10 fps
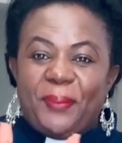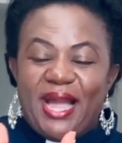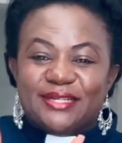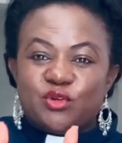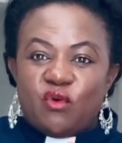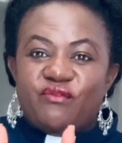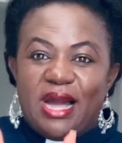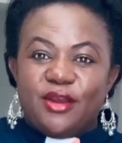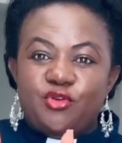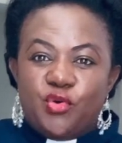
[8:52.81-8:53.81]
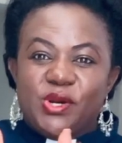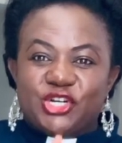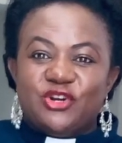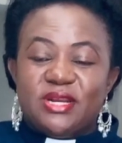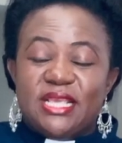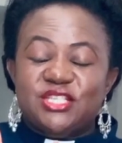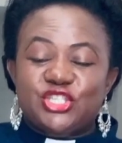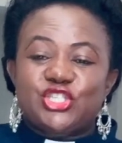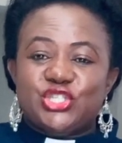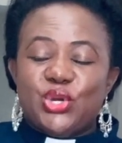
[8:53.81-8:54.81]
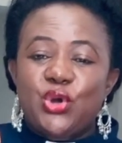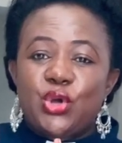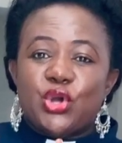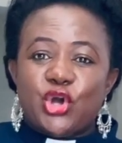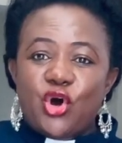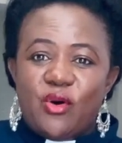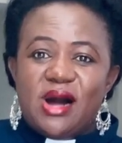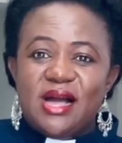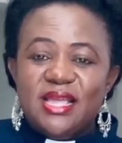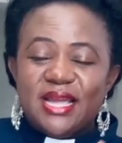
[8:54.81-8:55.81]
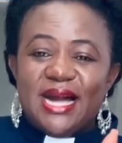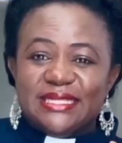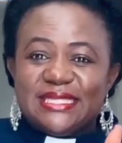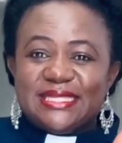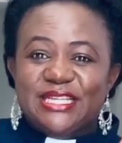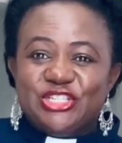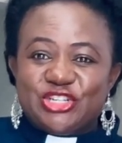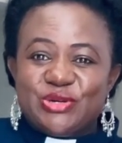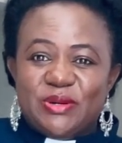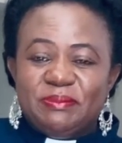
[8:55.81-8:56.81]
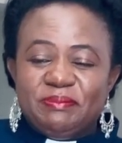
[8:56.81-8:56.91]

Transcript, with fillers: part of adoration is so core and central.